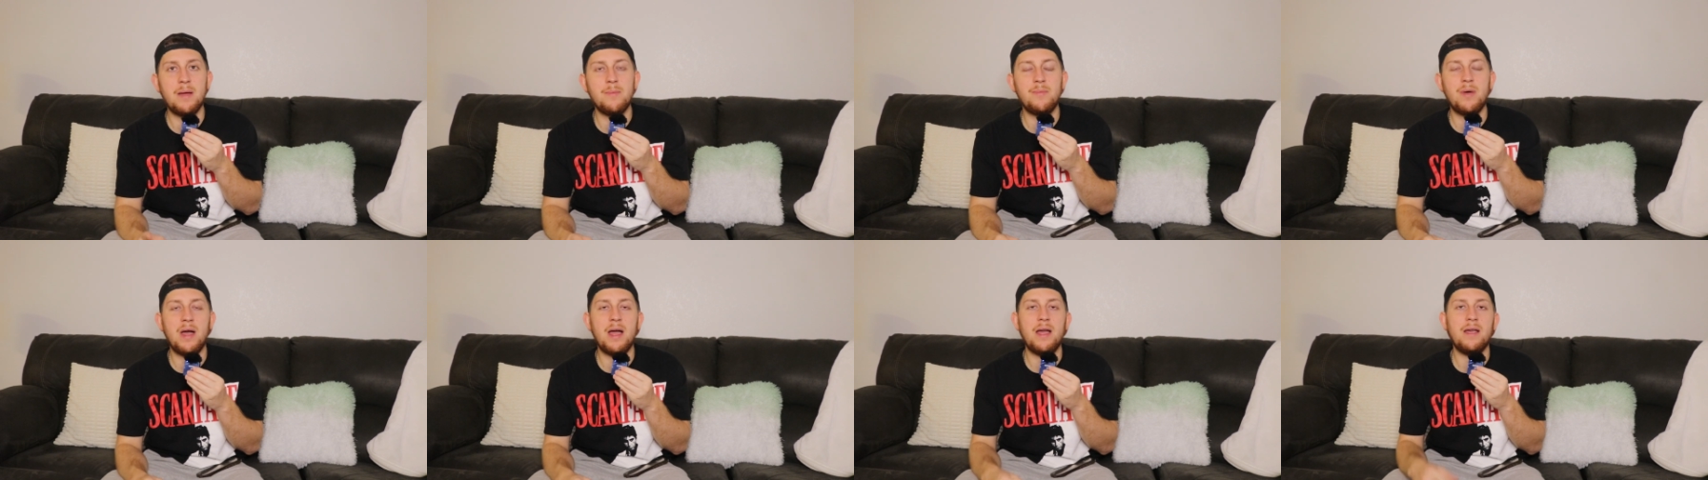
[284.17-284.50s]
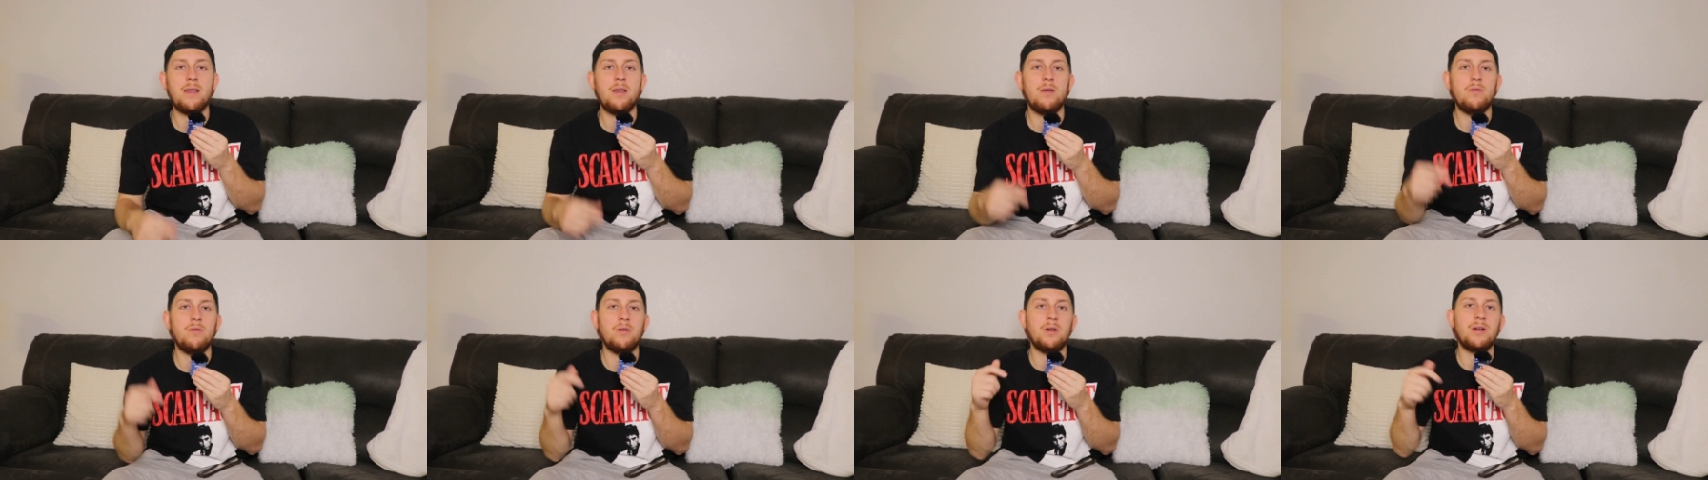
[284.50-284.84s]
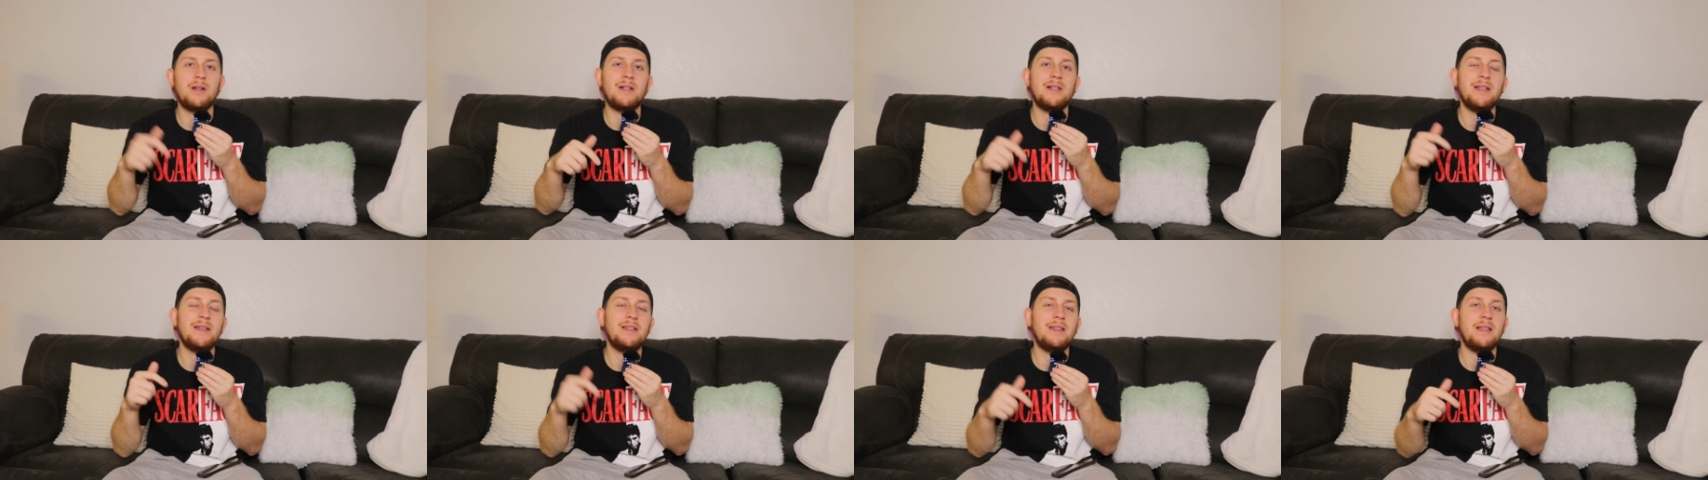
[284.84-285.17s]
bio or
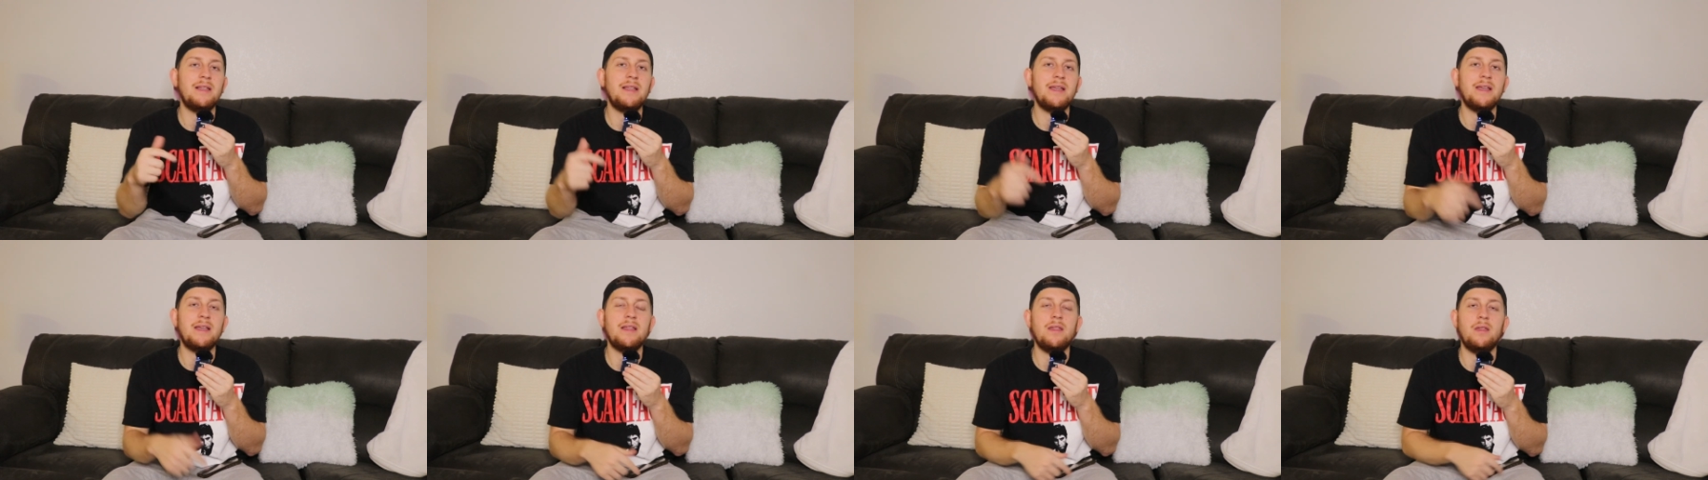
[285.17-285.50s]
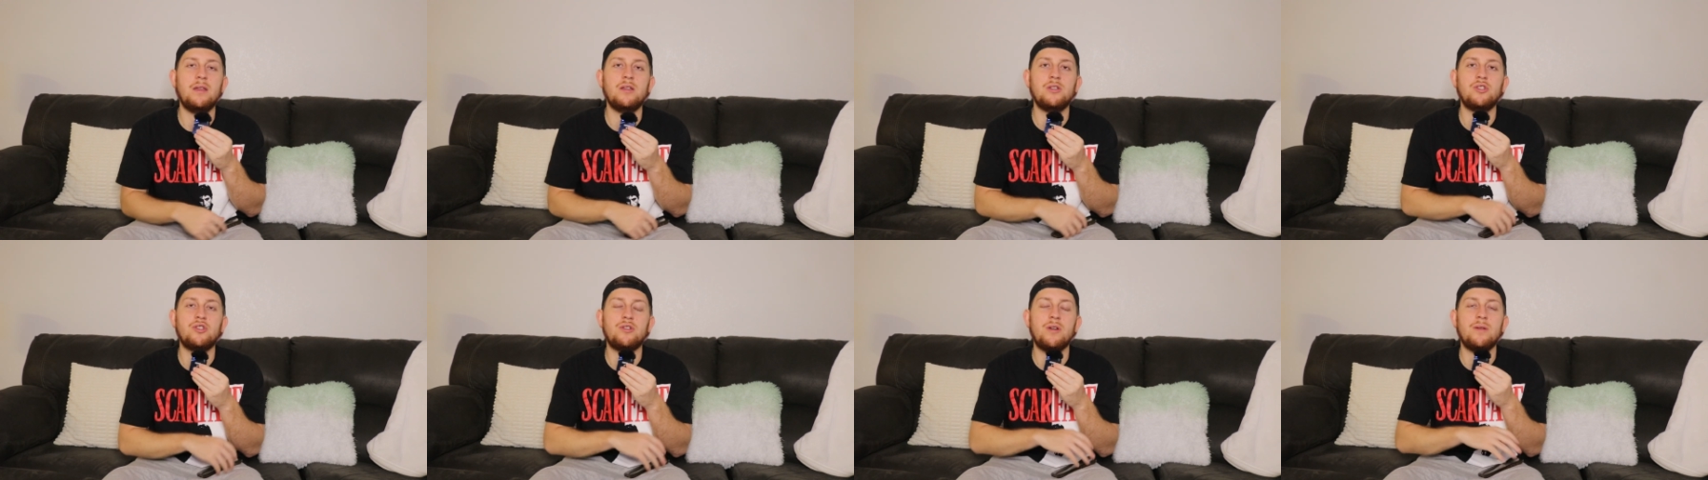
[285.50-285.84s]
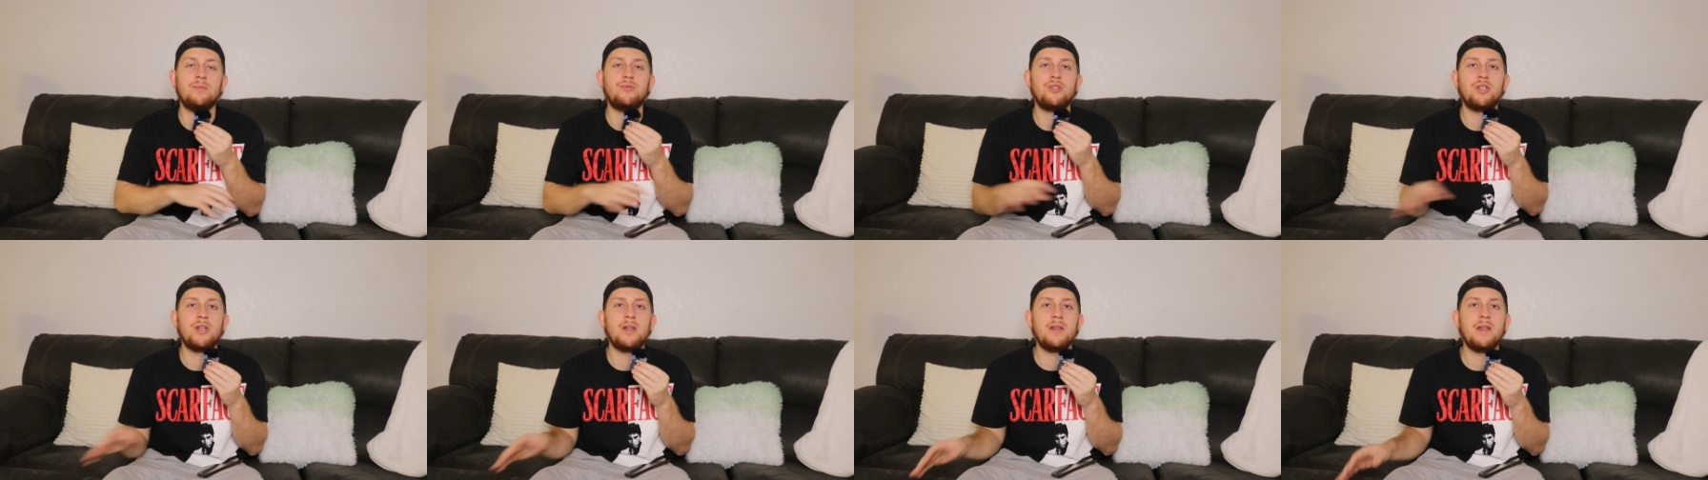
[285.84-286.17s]
click the link in the
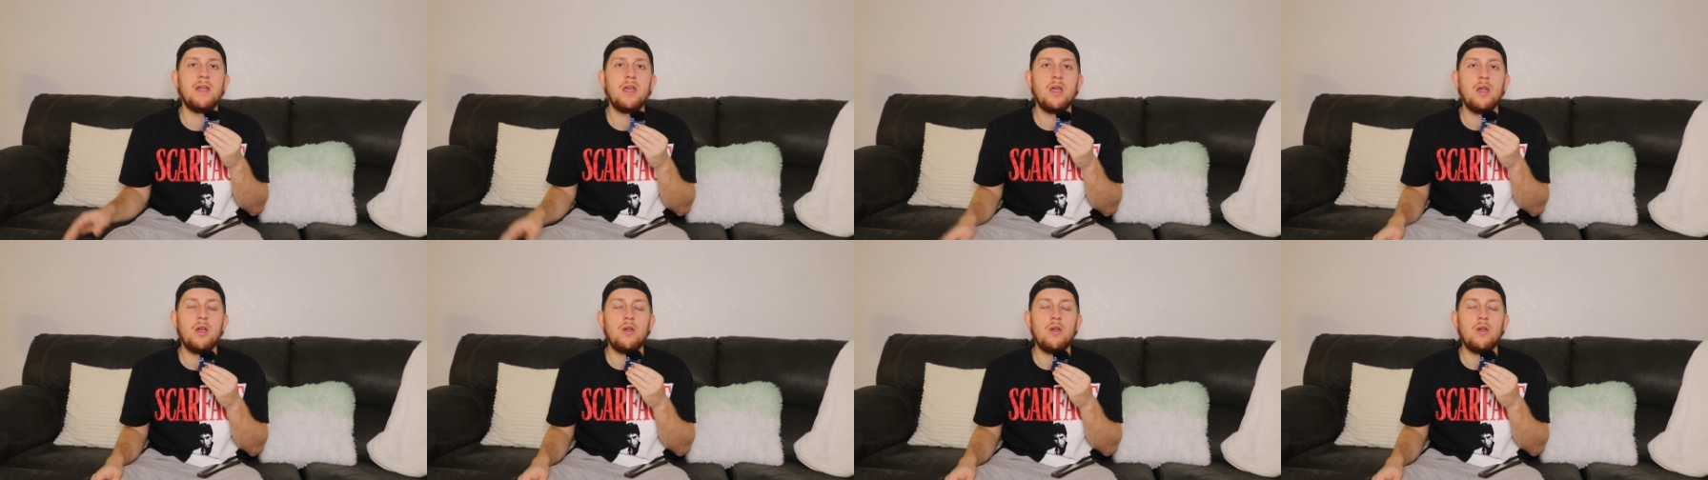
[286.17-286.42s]
description.